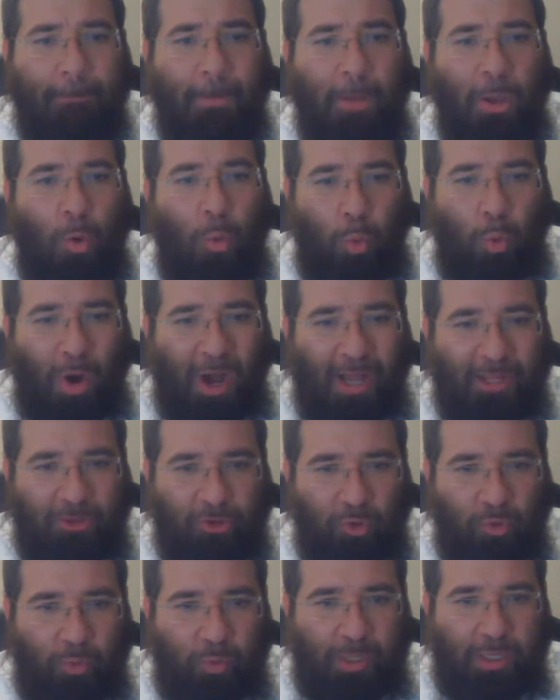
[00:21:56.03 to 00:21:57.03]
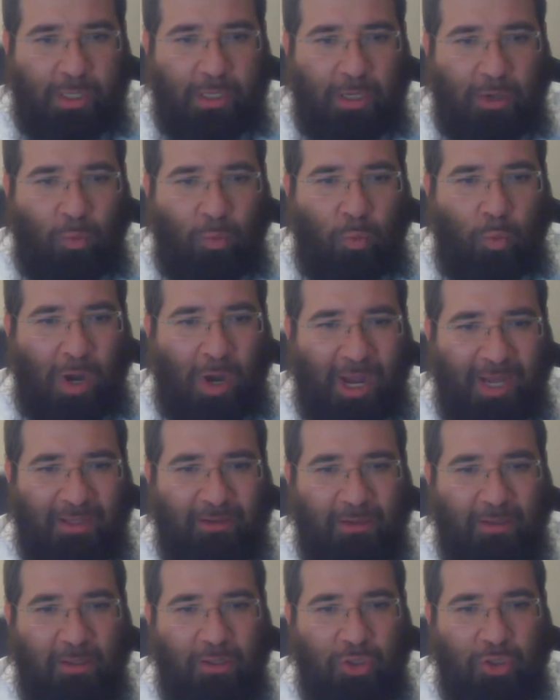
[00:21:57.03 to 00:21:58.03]
what do
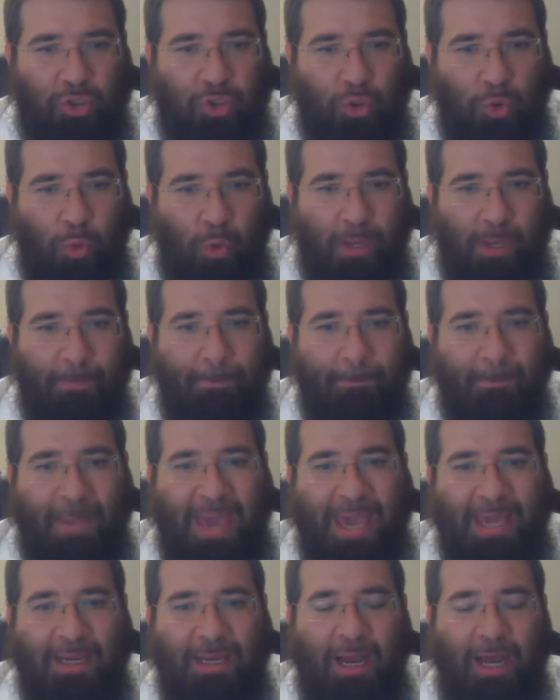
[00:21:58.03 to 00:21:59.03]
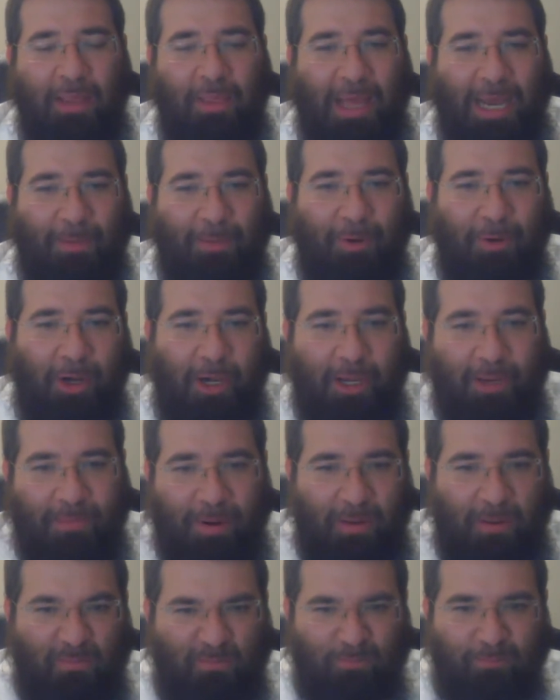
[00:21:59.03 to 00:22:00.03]
we make on Lag
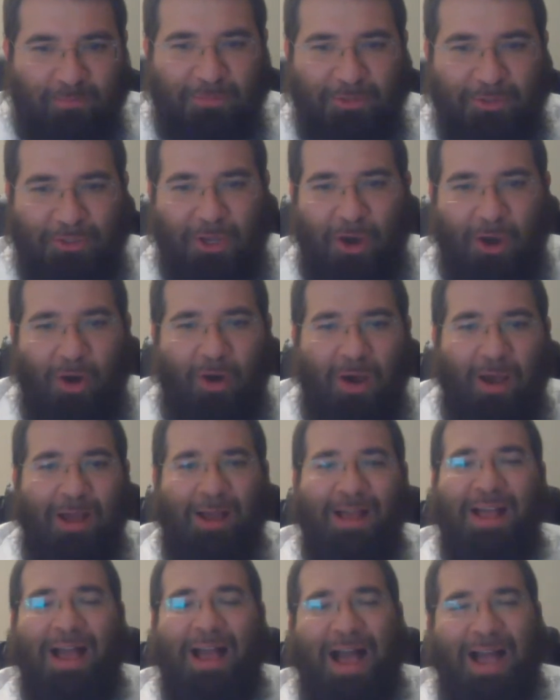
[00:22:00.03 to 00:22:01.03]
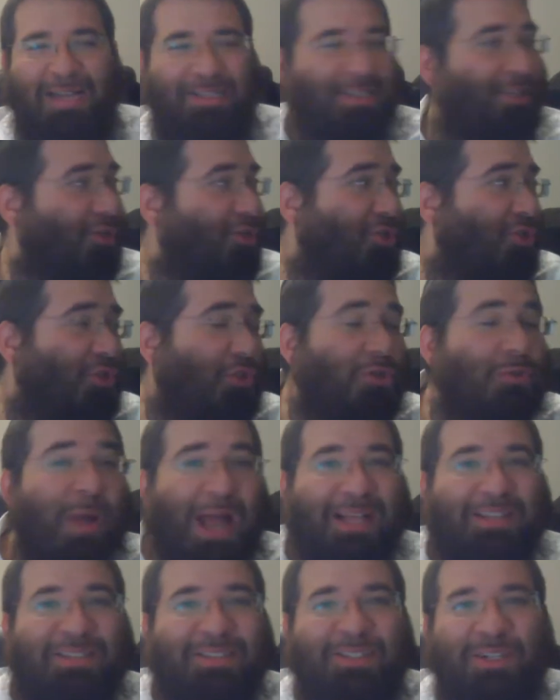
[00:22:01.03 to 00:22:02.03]
BaOmer? So, I said there's two
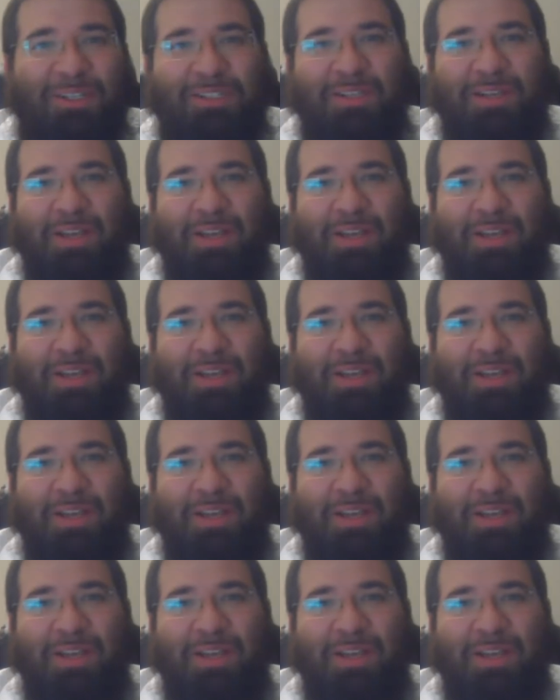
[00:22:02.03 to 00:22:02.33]
answers,